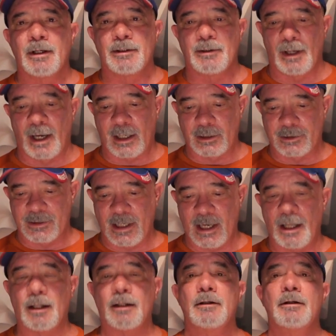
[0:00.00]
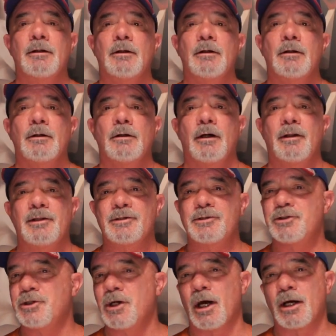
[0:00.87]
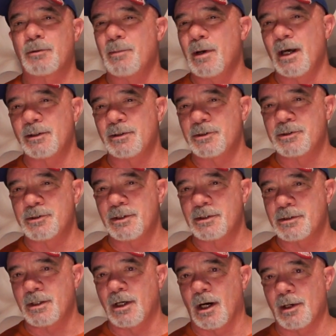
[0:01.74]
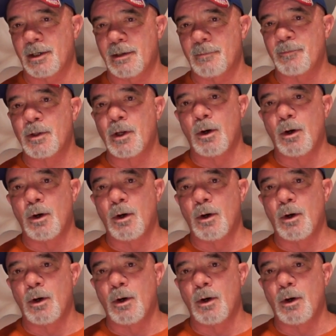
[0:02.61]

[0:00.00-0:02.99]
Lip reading: Now I could tell, oh, this is junk mail, just discard it.